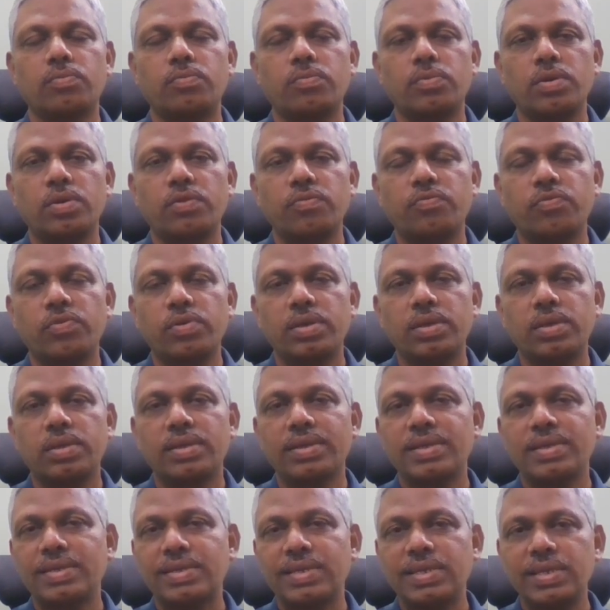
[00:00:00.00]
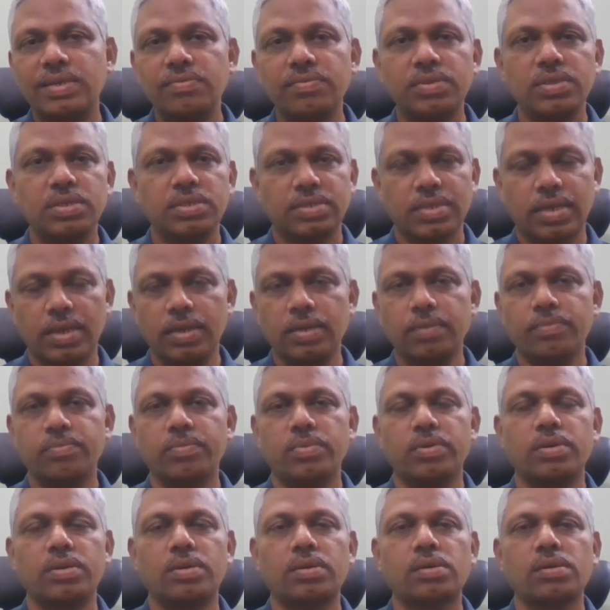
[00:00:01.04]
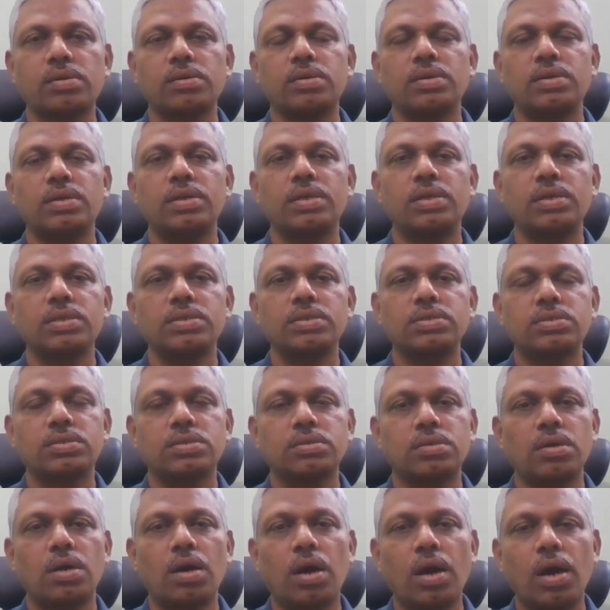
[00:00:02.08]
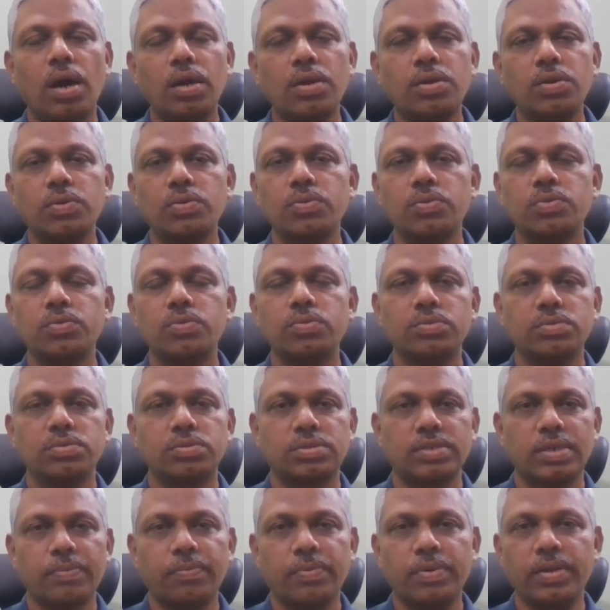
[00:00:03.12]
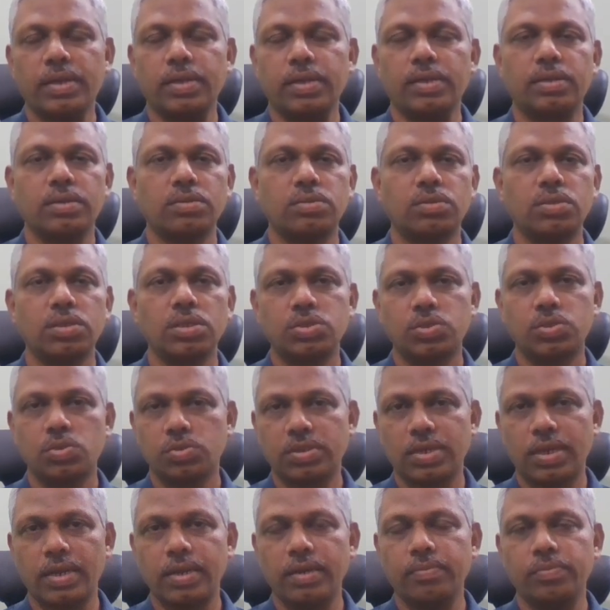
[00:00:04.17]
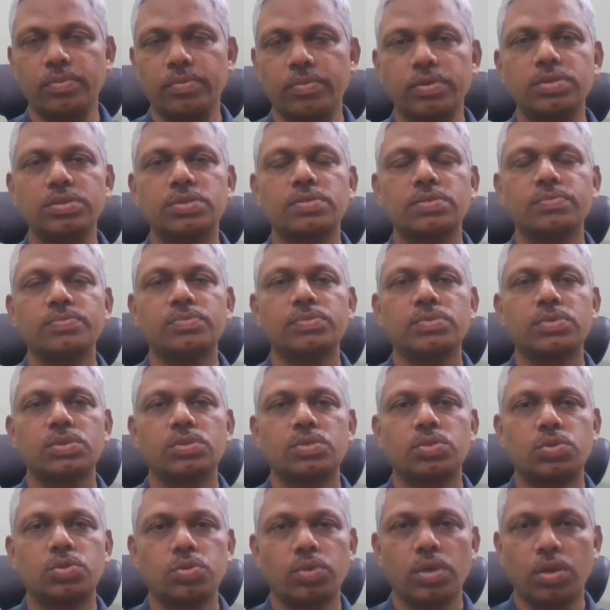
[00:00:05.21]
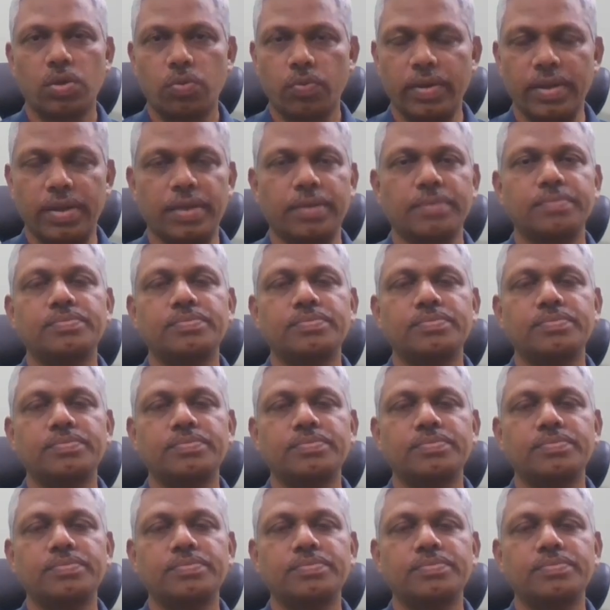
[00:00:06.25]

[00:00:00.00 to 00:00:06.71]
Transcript: if we retrieve the cell number, it is hard to separate these two cell numbers through a query.